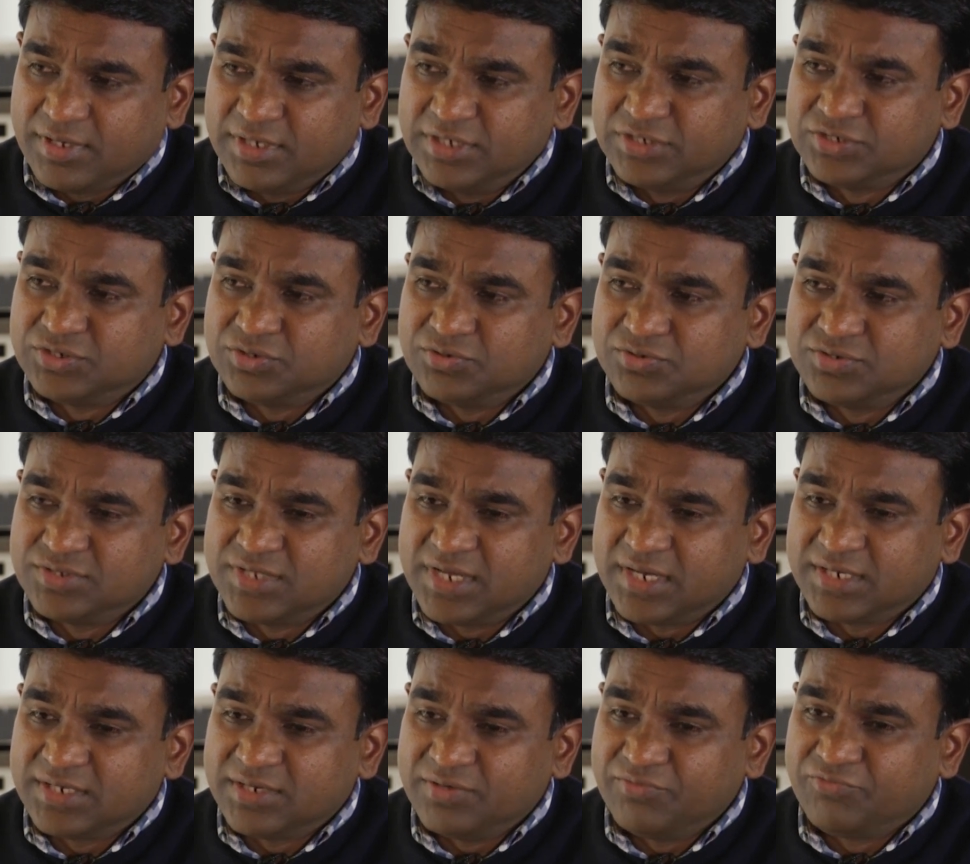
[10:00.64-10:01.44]
issues
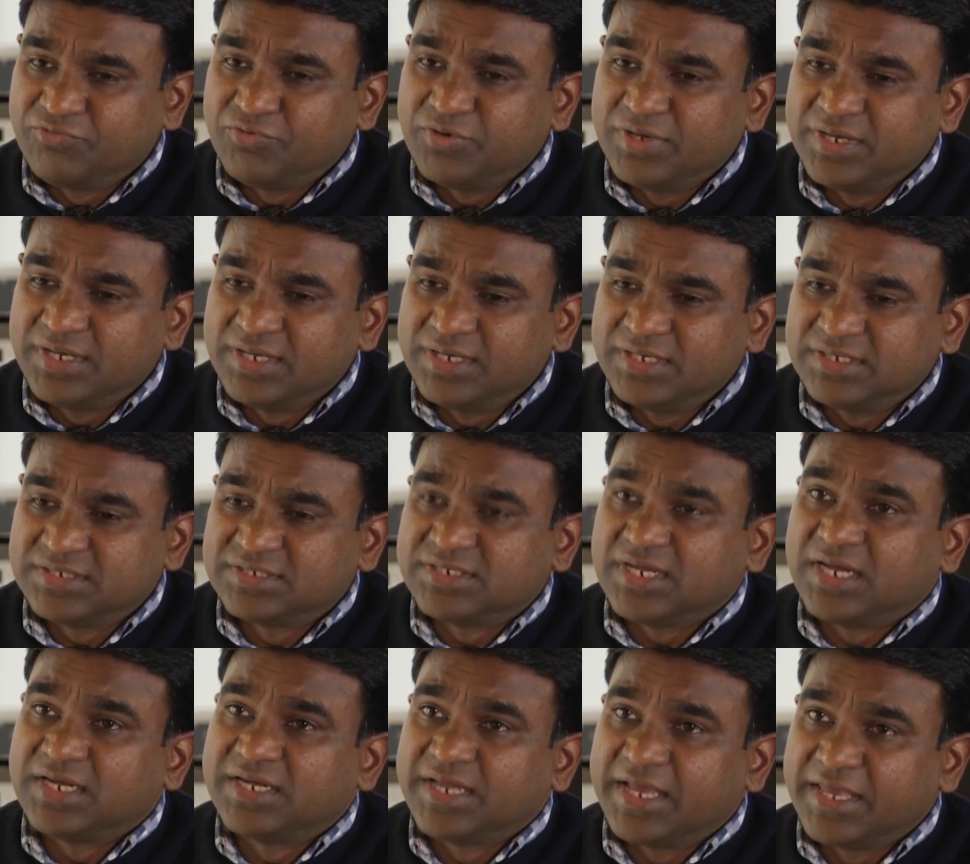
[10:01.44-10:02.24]
that if we
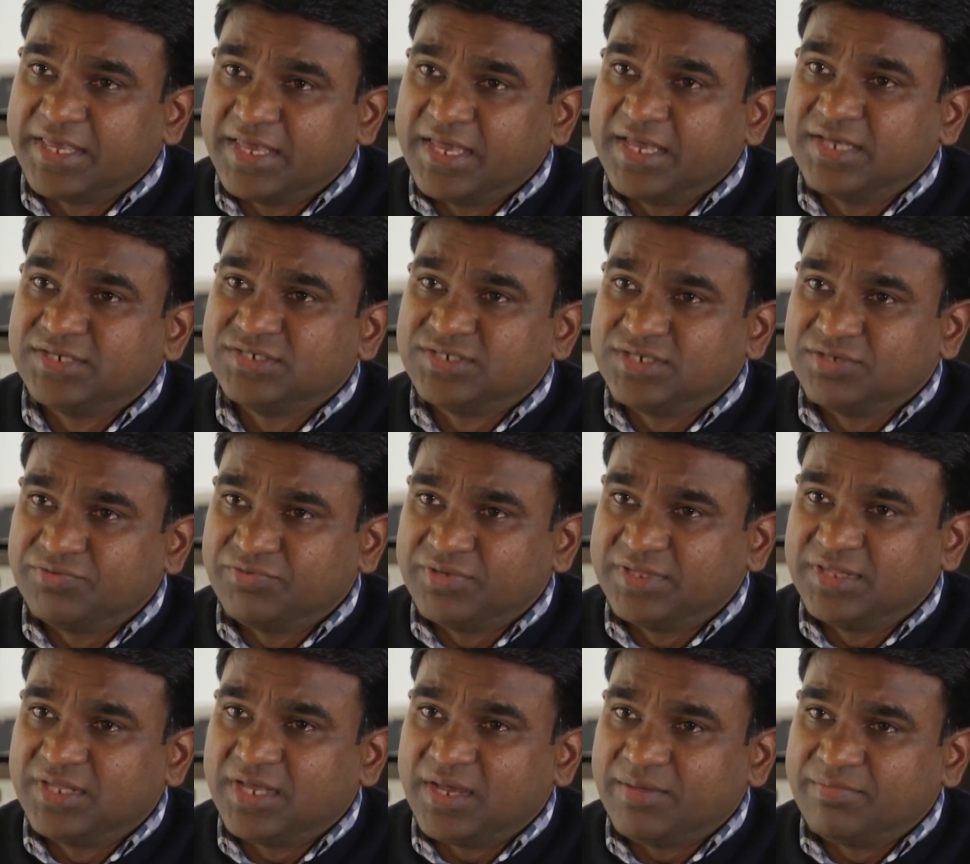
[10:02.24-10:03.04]
start engaging
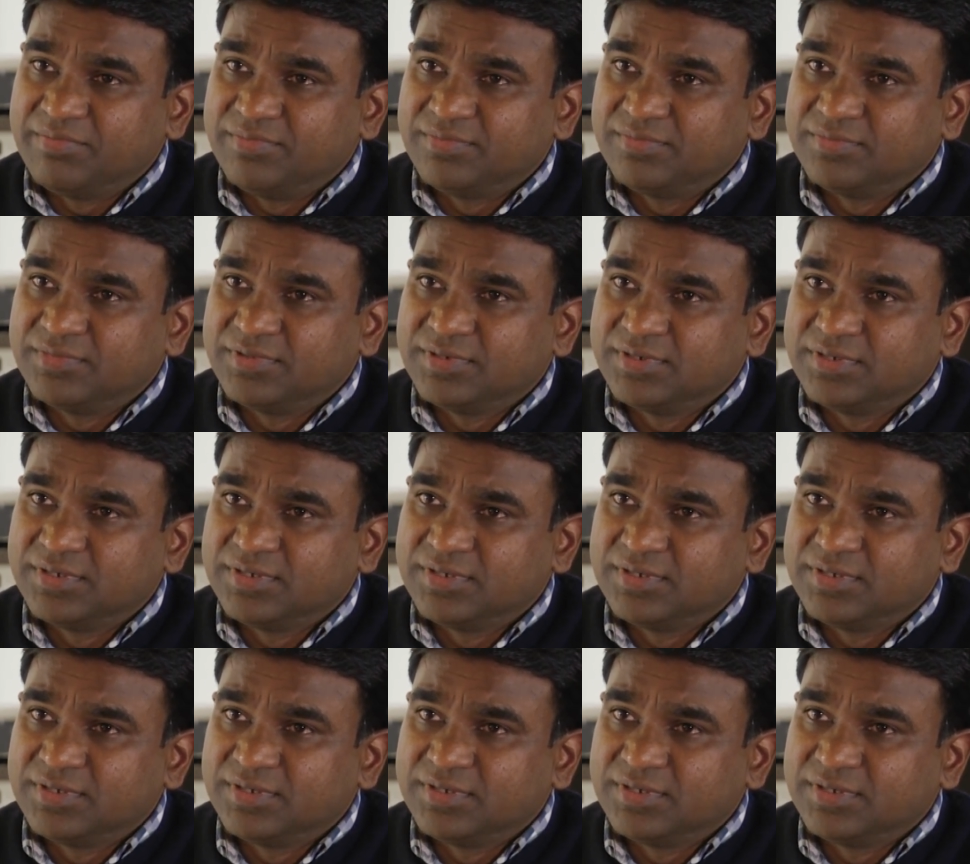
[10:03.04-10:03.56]
with them,